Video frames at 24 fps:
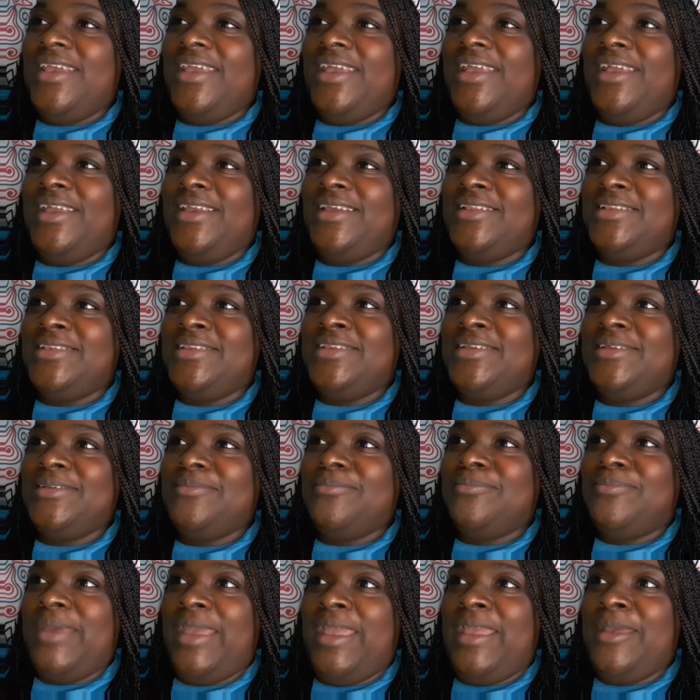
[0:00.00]
And
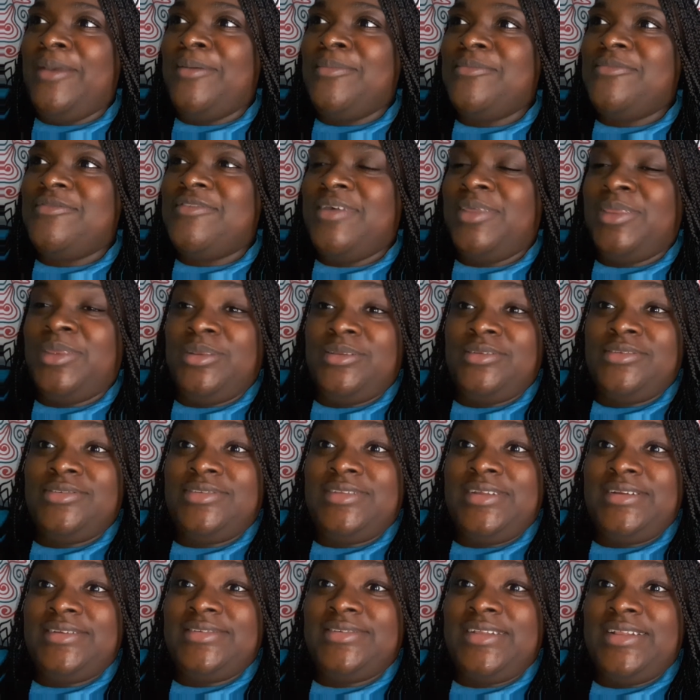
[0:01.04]
bam, fell down the
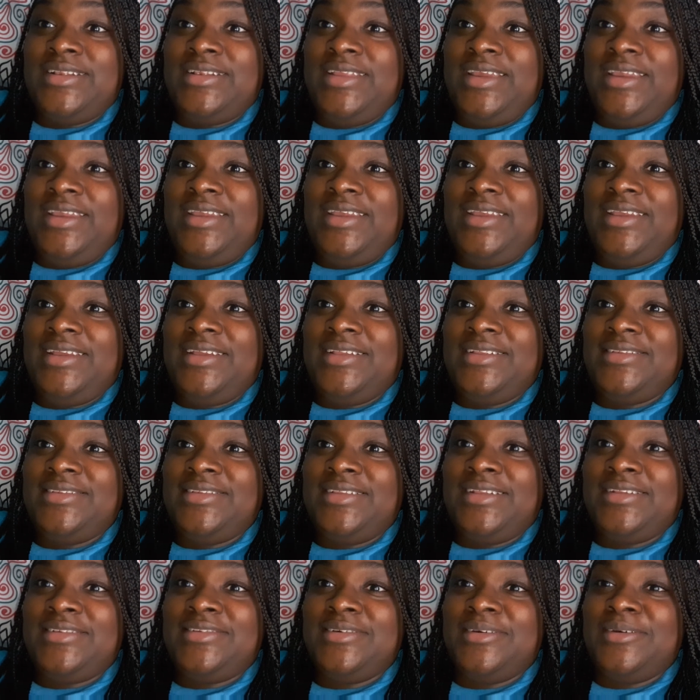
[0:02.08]
stairs at night.
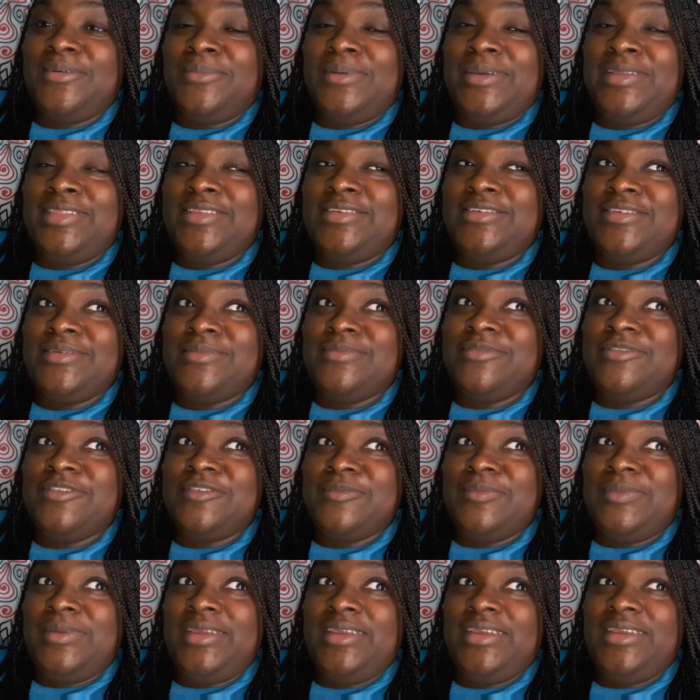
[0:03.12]
That took away the gym
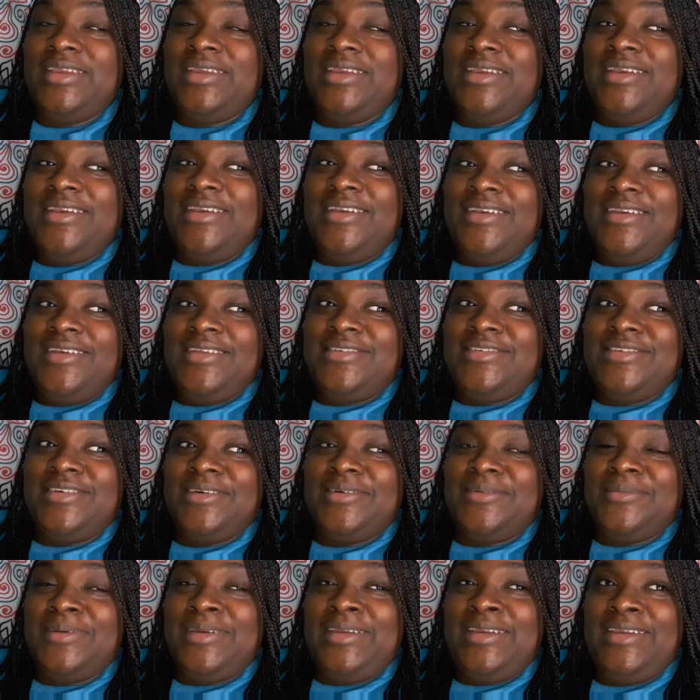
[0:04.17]
from me. Took
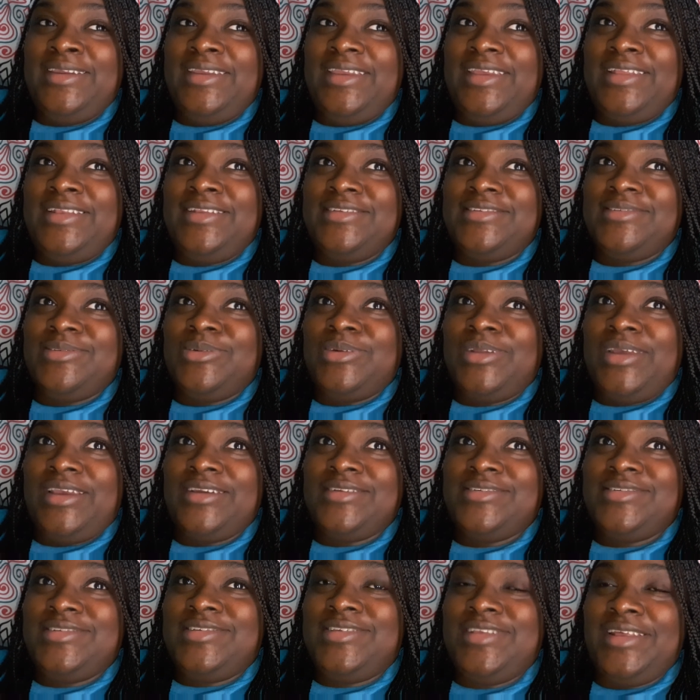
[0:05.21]
away any sort of
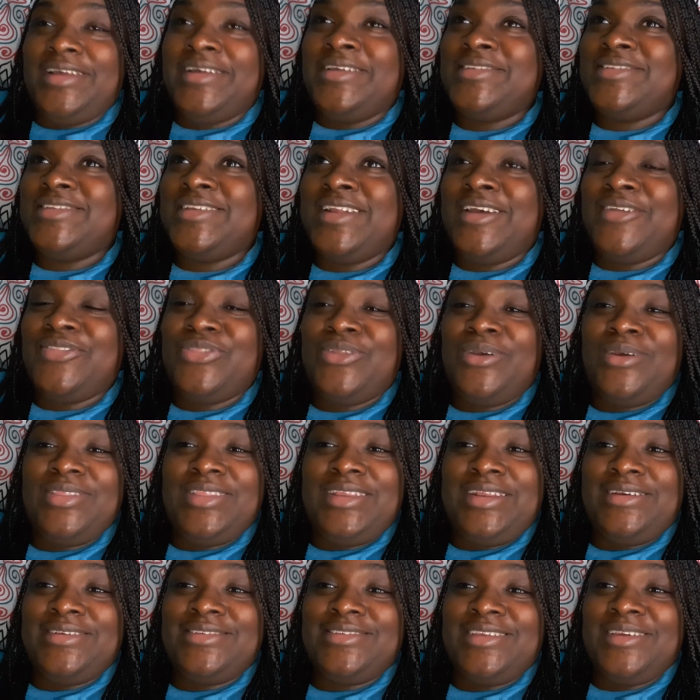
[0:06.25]
exercise that I thought
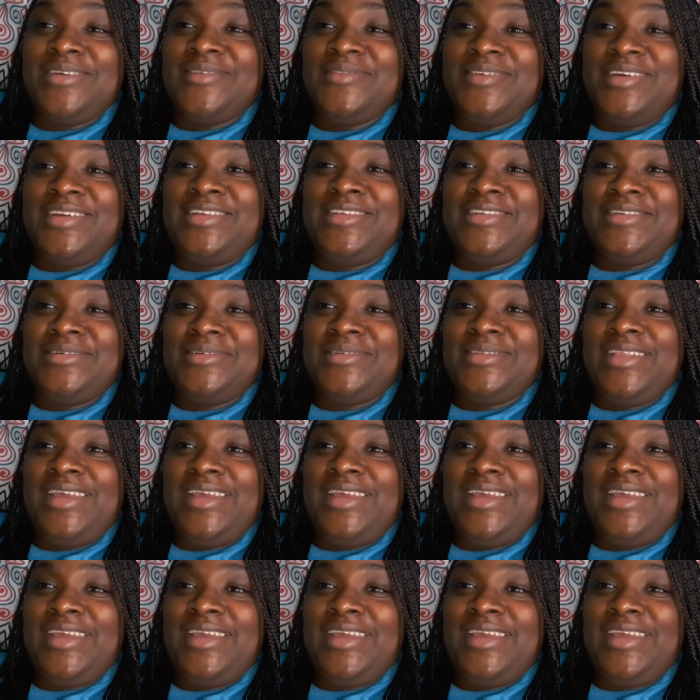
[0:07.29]
that I was getting ready to do.